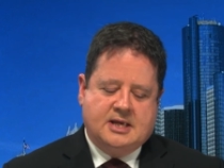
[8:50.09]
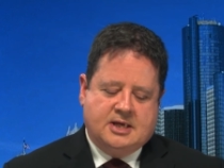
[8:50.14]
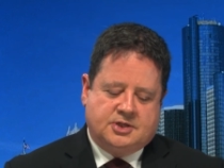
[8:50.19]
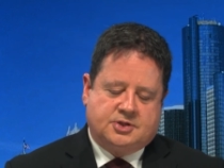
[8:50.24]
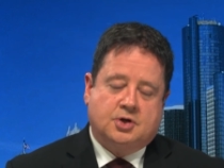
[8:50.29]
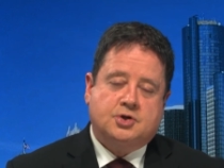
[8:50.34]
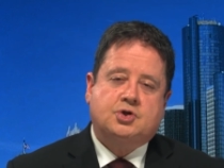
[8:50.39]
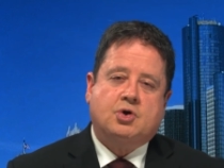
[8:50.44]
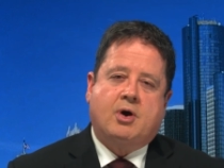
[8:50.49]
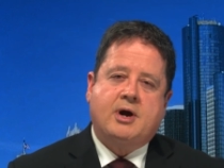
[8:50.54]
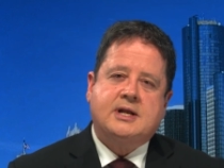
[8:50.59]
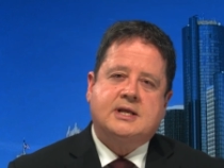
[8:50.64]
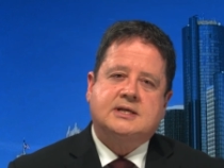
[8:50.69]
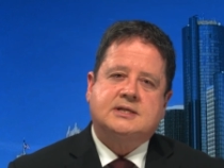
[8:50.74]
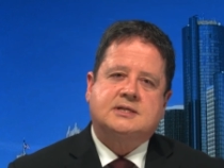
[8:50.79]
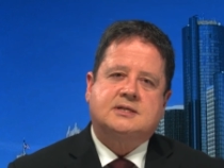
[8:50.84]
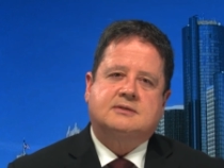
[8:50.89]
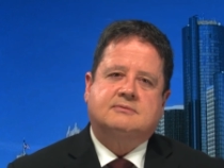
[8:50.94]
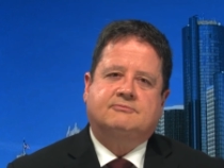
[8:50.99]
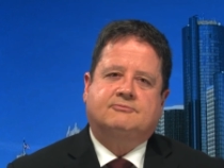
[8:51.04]
So join
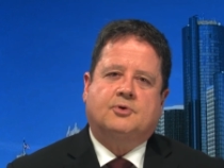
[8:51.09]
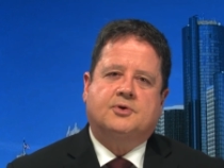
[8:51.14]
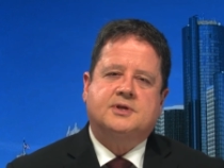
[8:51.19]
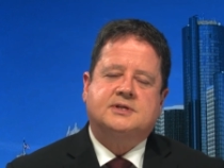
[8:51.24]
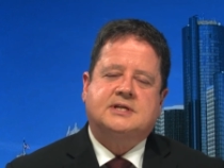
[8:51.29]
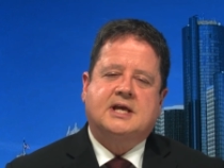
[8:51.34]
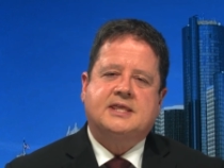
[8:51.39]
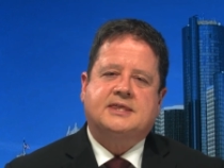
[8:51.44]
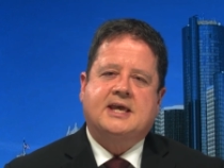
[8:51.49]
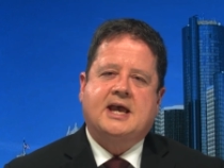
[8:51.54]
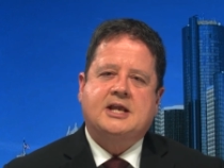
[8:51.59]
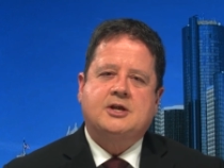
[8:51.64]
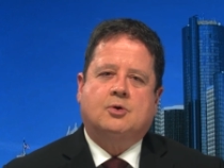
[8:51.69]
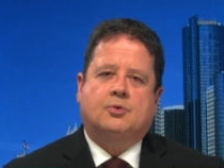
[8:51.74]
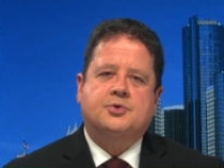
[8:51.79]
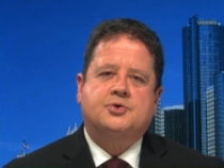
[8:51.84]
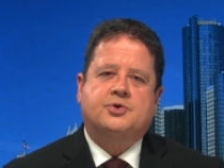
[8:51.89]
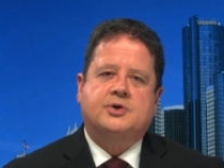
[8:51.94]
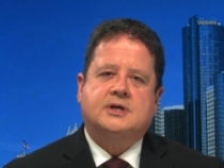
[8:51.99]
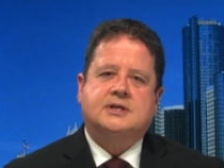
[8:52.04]
us for the 10th Annual
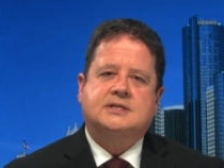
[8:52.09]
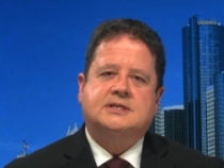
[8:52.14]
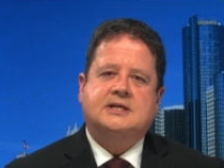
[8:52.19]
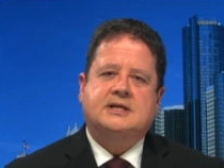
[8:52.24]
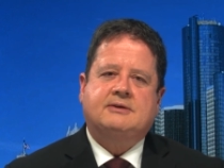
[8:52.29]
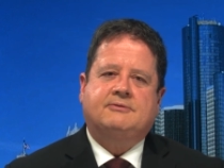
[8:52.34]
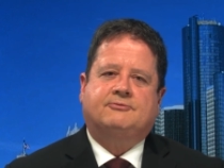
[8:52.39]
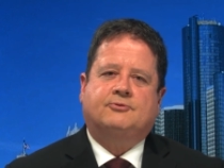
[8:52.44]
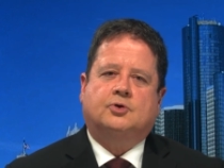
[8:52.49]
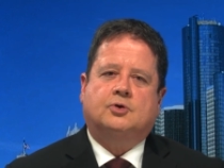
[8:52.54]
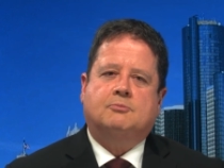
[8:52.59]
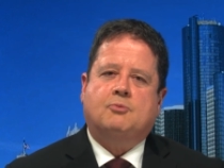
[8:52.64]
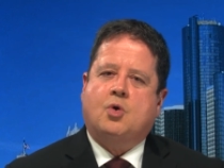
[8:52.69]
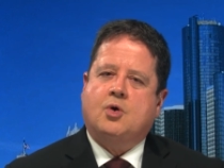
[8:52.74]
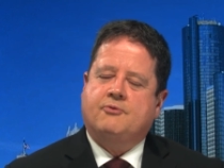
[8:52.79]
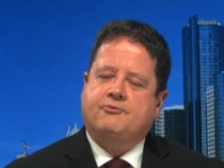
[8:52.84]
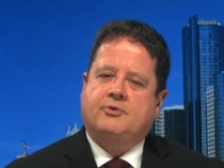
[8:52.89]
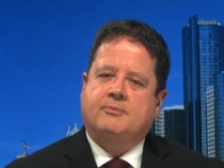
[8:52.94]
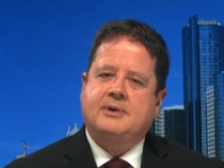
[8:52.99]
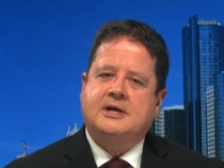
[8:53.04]
Retreat at Sea. For more
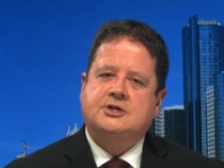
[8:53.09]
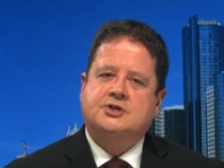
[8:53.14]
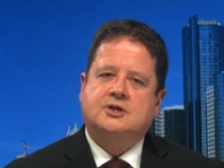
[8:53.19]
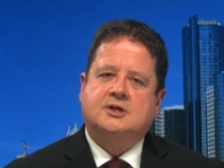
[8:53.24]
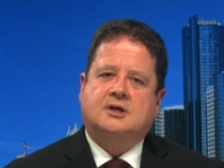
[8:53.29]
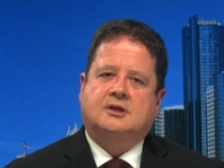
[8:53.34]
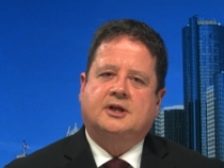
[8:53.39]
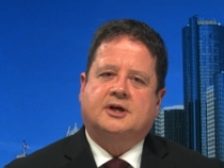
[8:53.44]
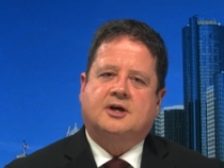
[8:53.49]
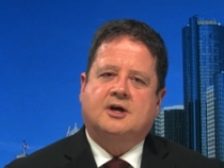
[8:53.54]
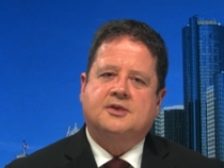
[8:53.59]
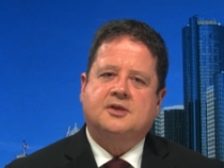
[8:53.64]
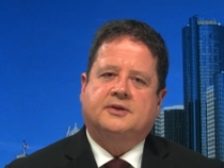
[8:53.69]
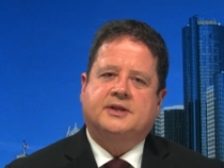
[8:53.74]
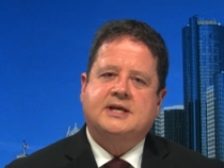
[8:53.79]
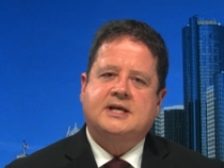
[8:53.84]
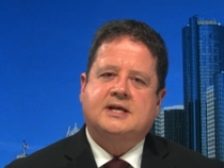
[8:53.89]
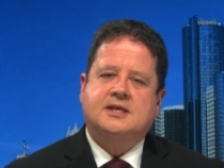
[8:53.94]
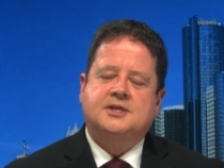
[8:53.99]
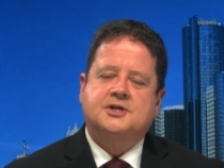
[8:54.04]
information, click on the
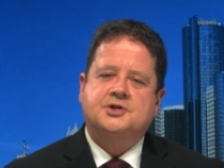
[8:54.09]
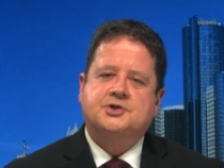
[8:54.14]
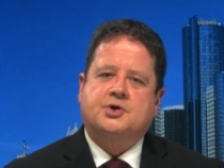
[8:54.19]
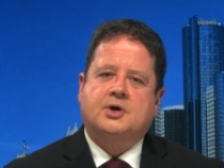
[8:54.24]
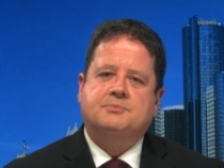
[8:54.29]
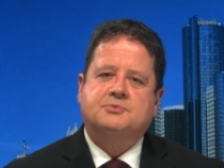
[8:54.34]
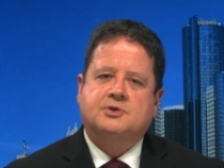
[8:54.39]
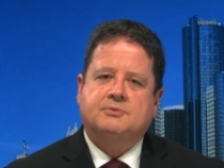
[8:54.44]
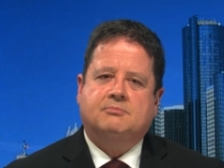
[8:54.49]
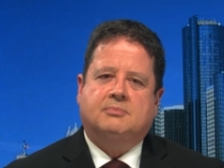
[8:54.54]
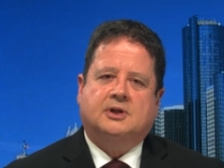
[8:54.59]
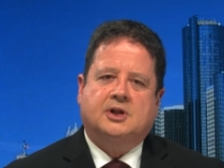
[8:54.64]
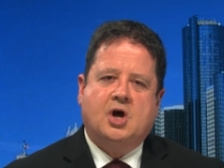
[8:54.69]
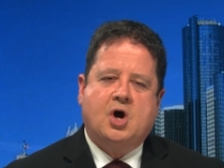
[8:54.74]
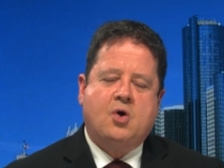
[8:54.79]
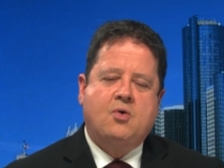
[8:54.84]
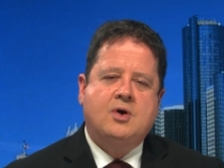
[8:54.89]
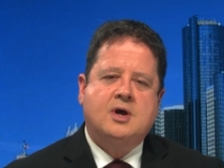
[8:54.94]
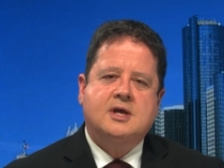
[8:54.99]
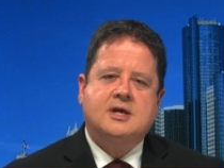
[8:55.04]
link in the description
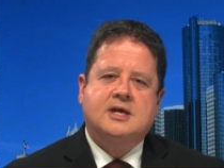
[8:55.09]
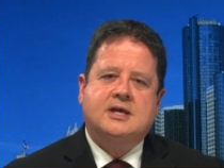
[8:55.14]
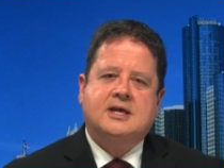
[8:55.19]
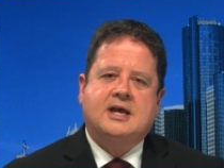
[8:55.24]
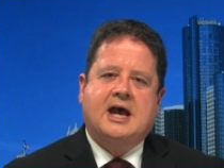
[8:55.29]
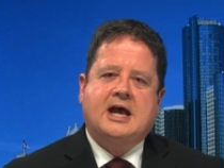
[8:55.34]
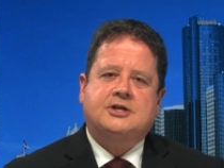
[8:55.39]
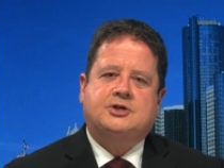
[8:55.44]
below. And